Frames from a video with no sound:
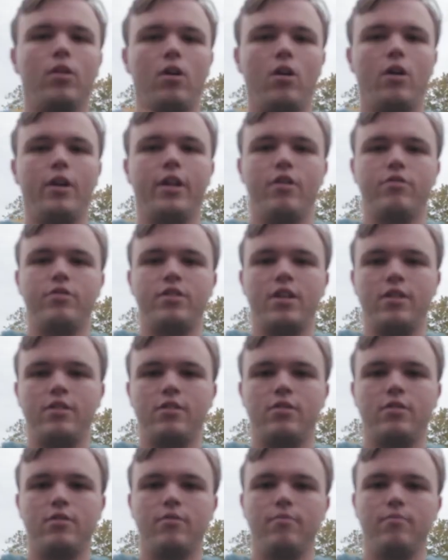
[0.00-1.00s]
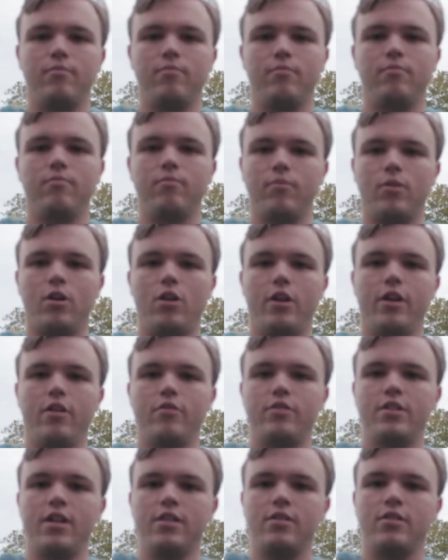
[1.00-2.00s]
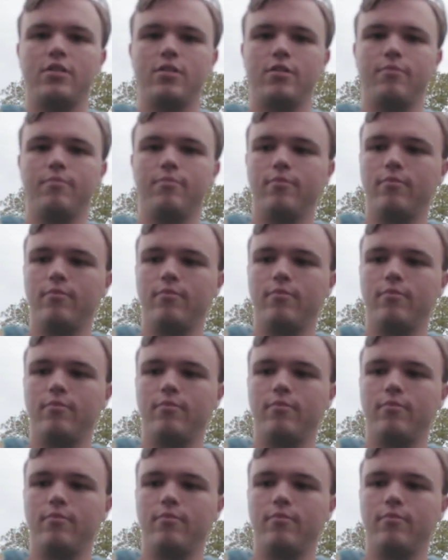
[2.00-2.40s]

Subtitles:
Audio test. Audio test.